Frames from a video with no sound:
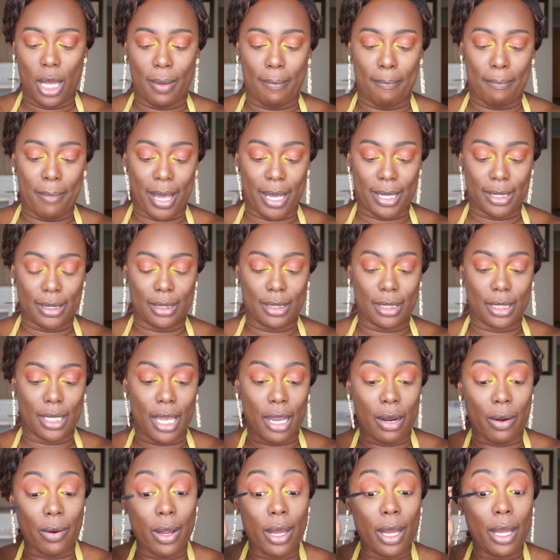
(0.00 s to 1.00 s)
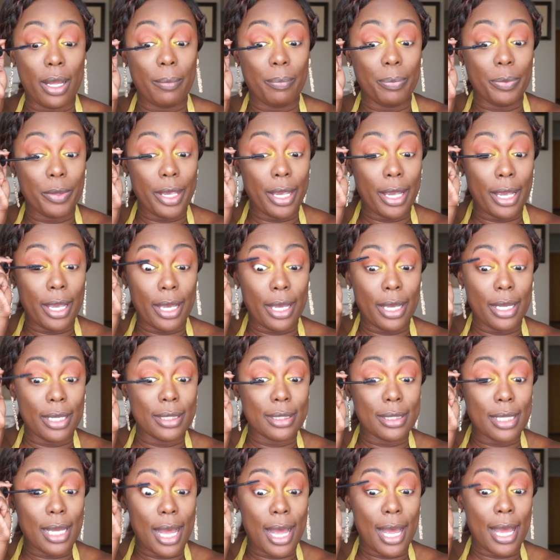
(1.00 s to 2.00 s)
mascara,
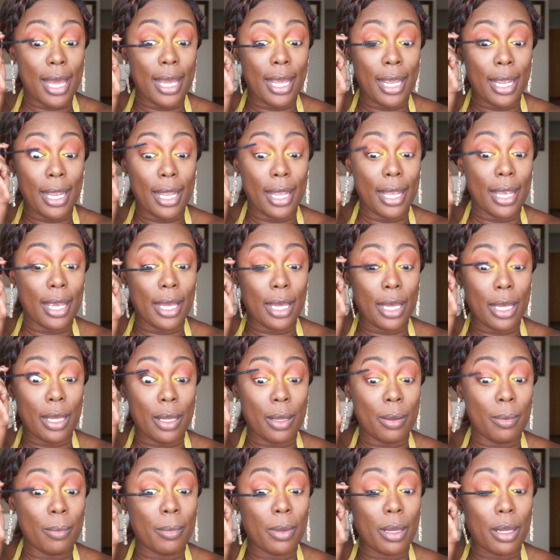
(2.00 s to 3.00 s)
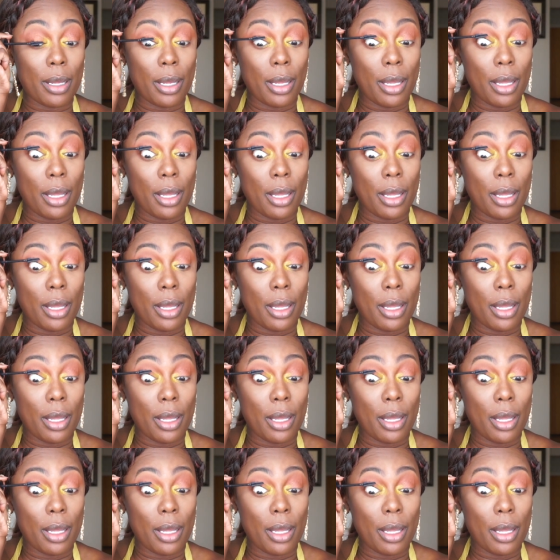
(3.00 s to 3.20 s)
and I am